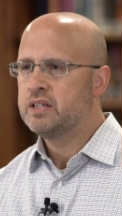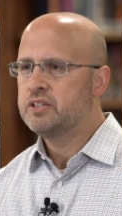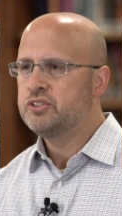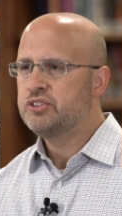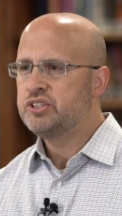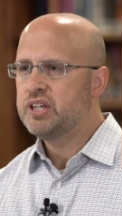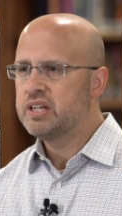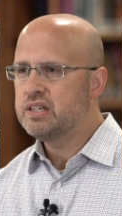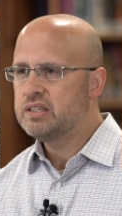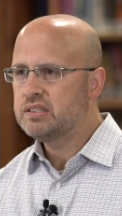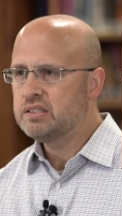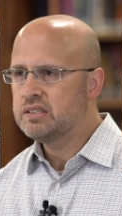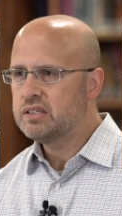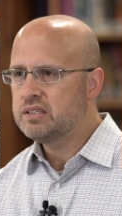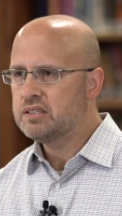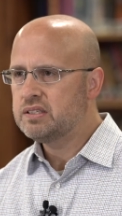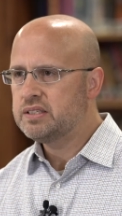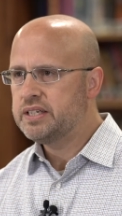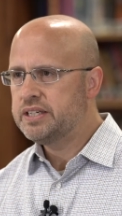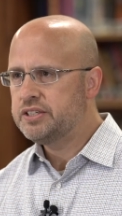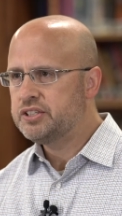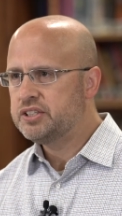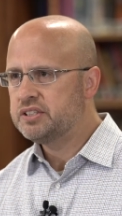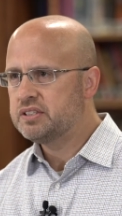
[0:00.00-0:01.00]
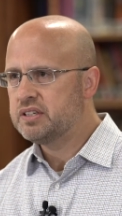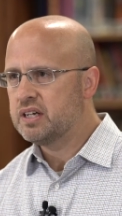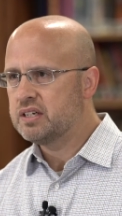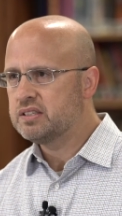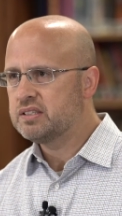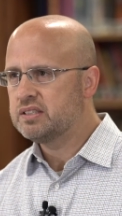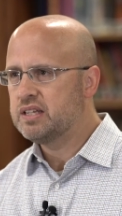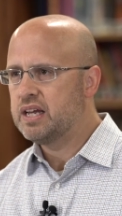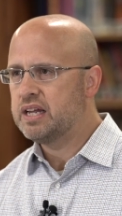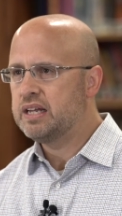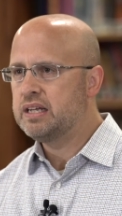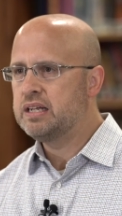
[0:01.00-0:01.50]
Genesis teaches
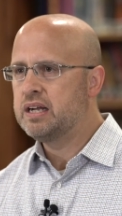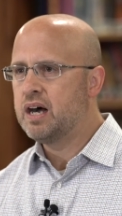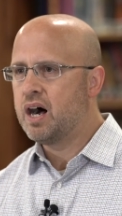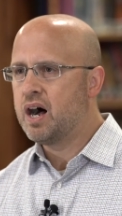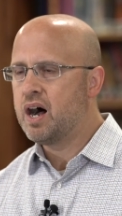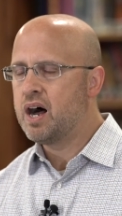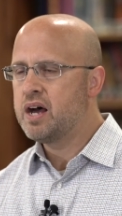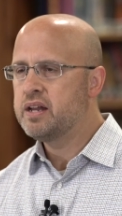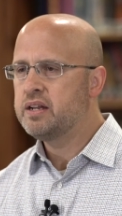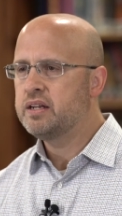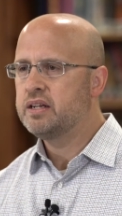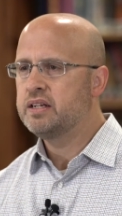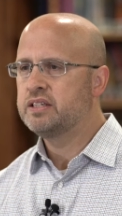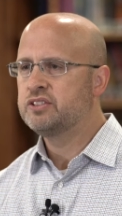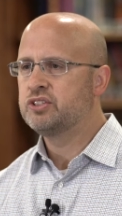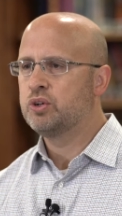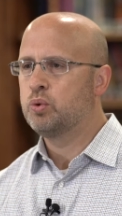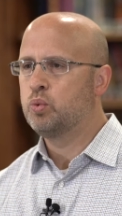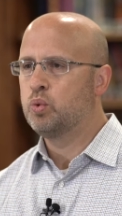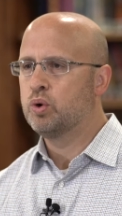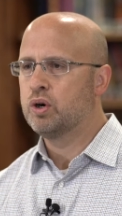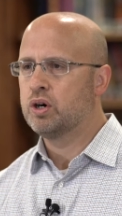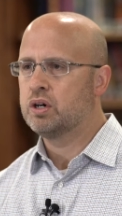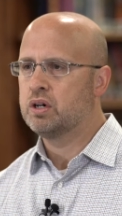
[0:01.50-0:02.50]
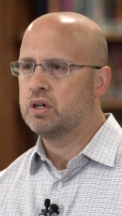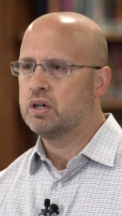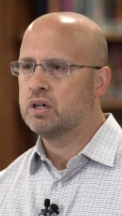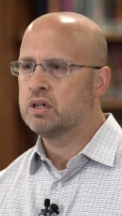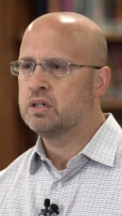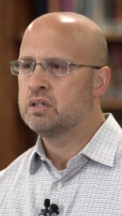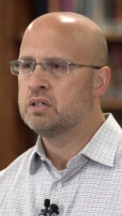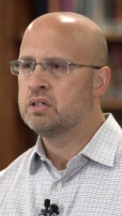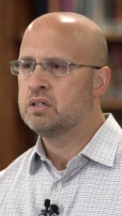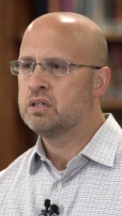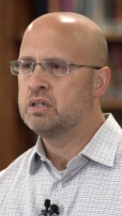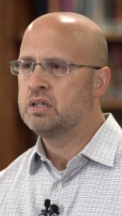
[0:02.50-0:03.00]
us that God is a
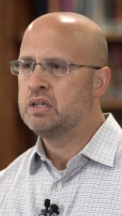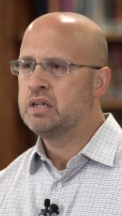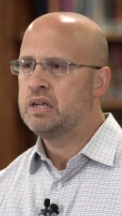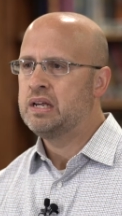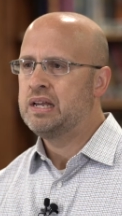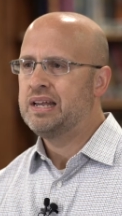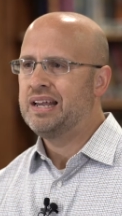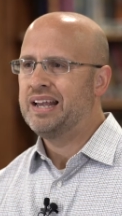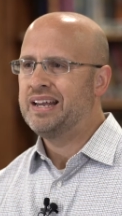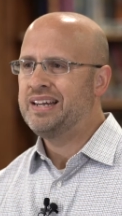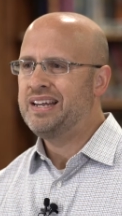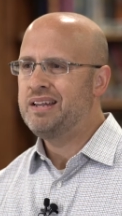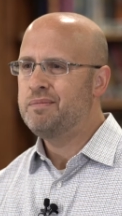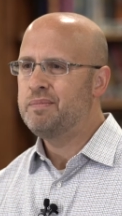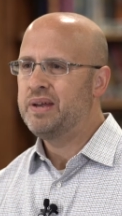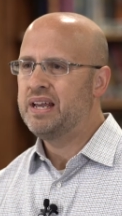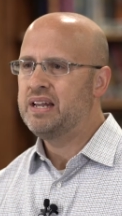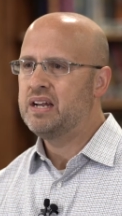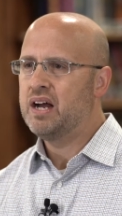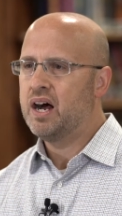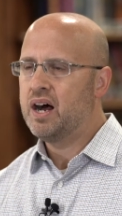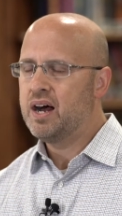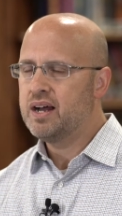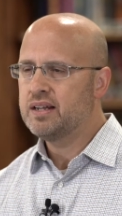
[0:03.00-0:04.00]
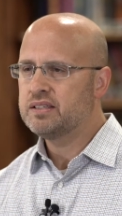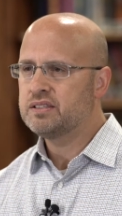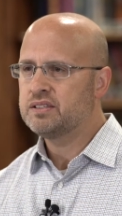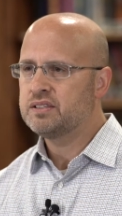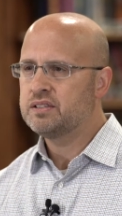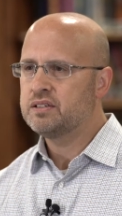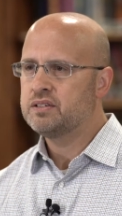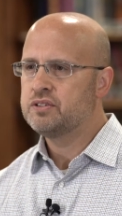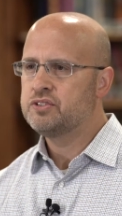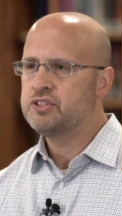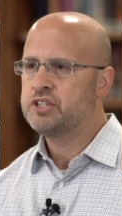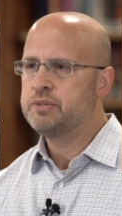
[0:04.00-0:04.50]
worker, and He made
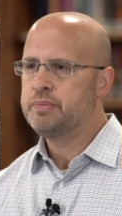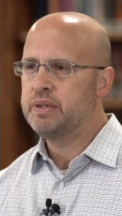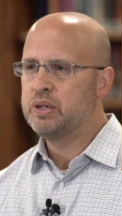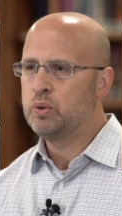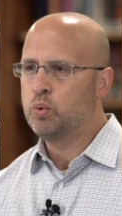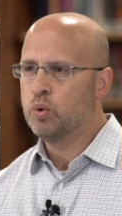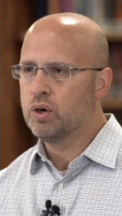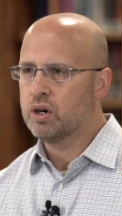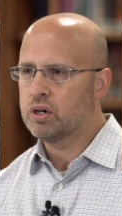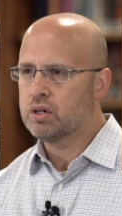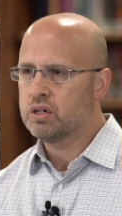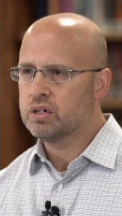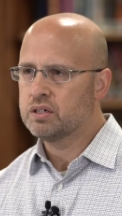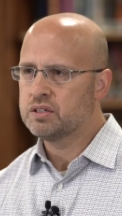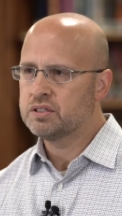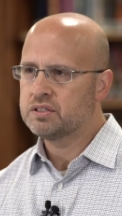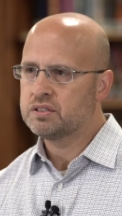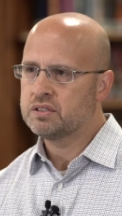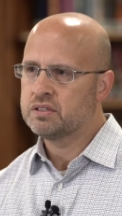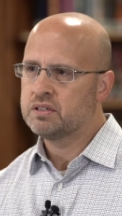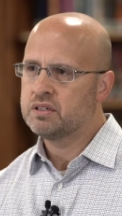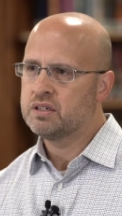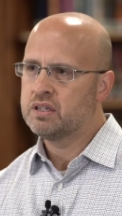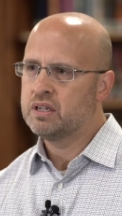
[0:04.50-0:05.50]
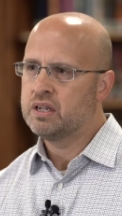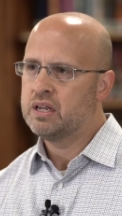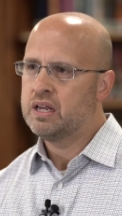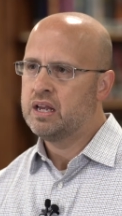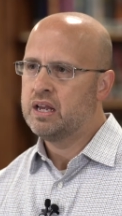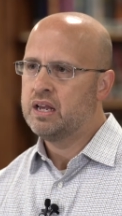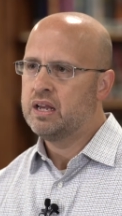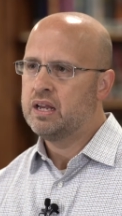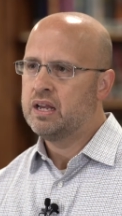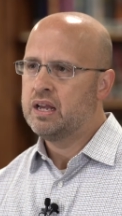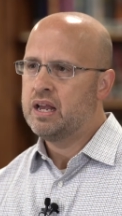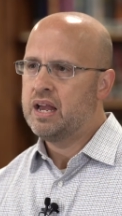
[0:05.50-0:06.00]
us to be workers.
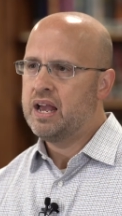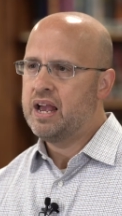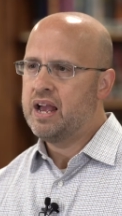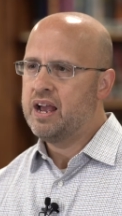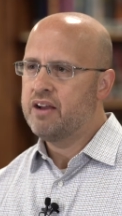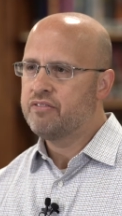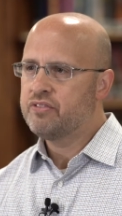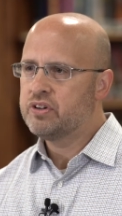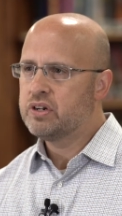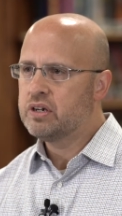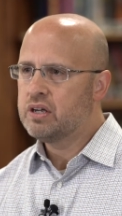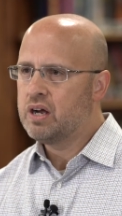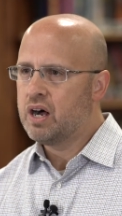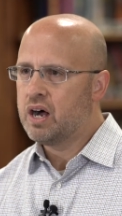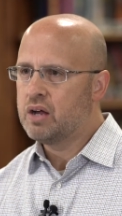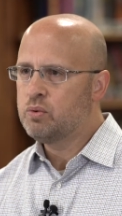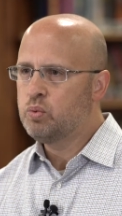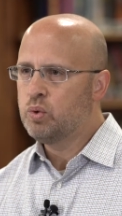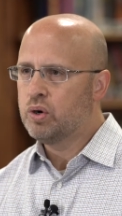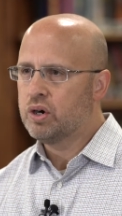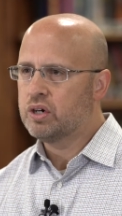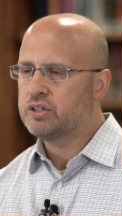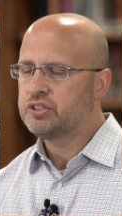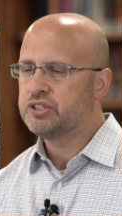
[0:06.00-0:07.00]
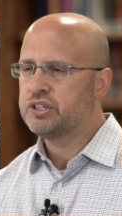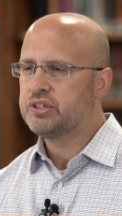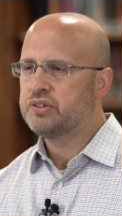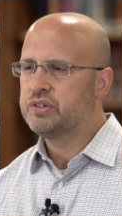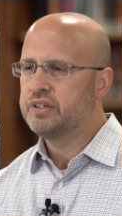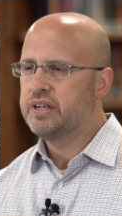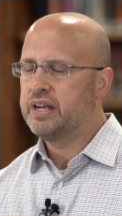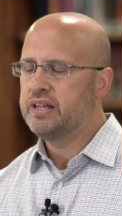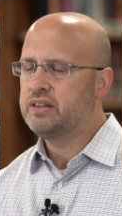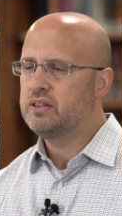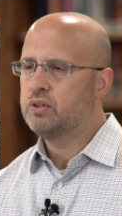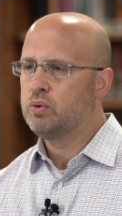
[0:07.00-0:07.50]
After God worked to
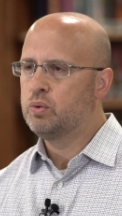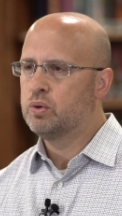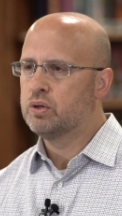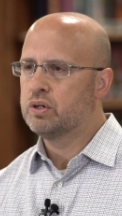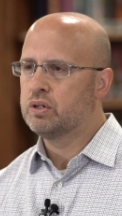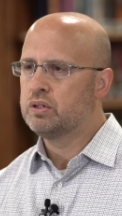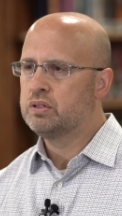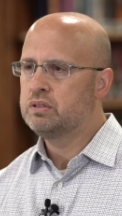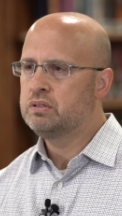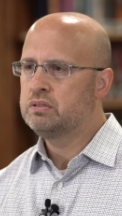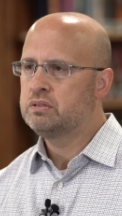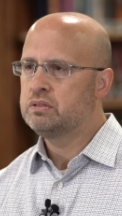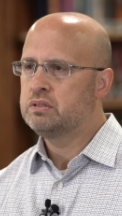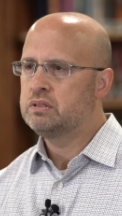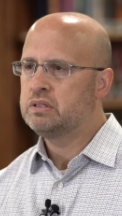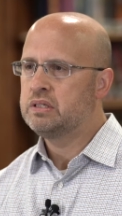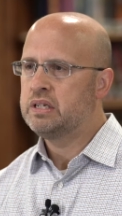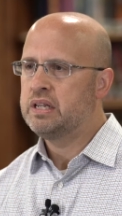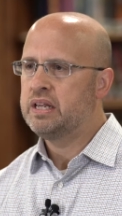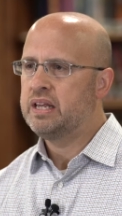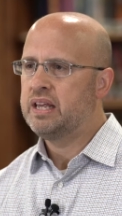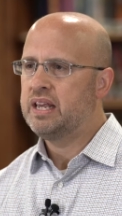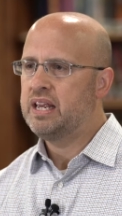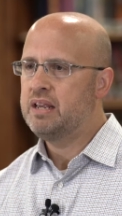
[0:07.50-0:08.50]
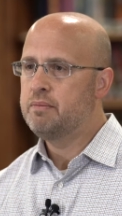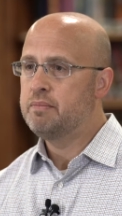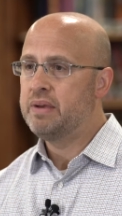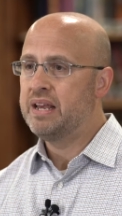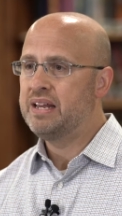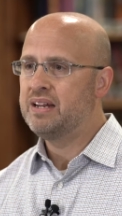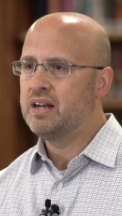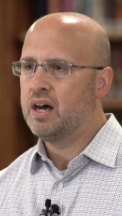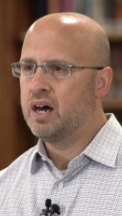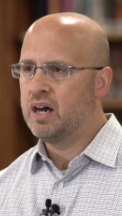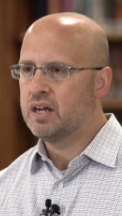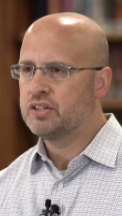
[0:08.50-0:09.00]
create the world, He
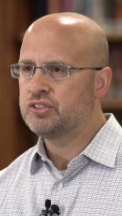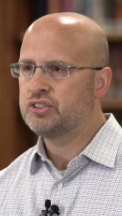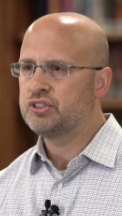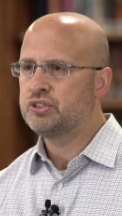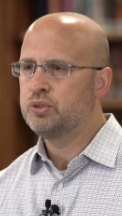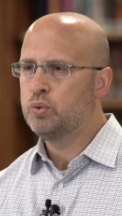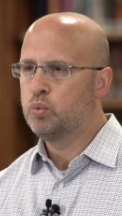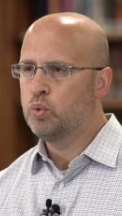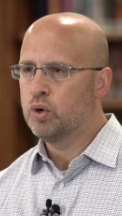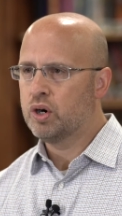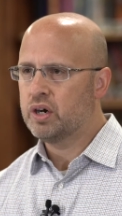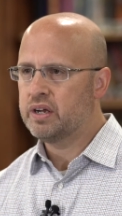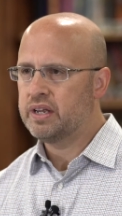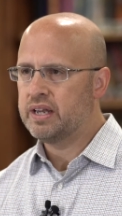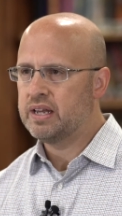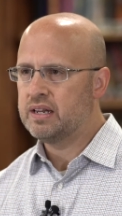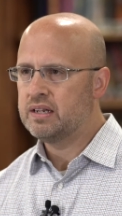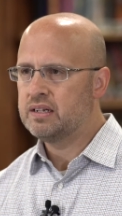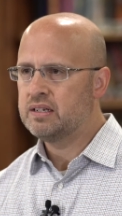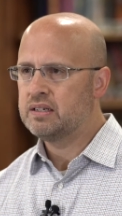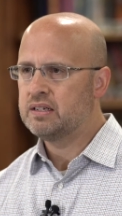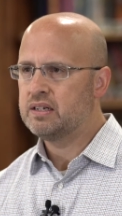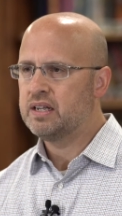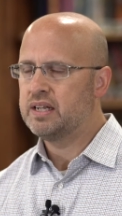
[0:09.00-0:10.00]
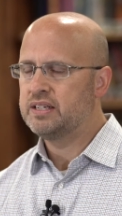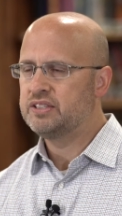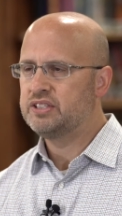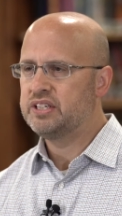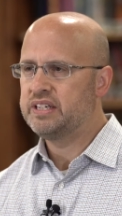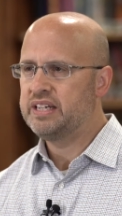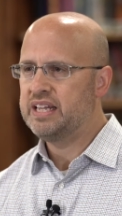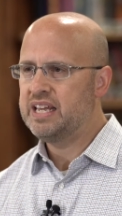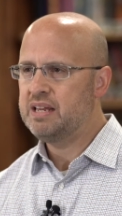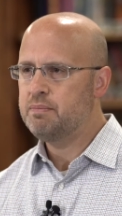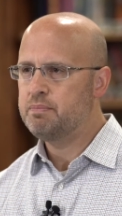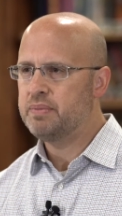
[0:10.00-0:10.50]
made us to work it and
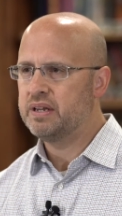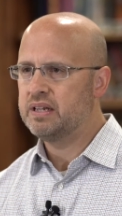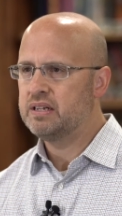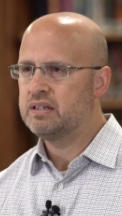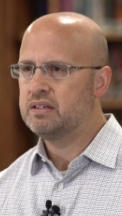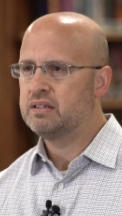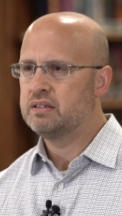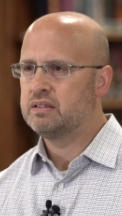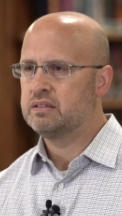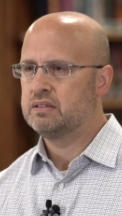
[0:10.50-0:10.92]
to keep it.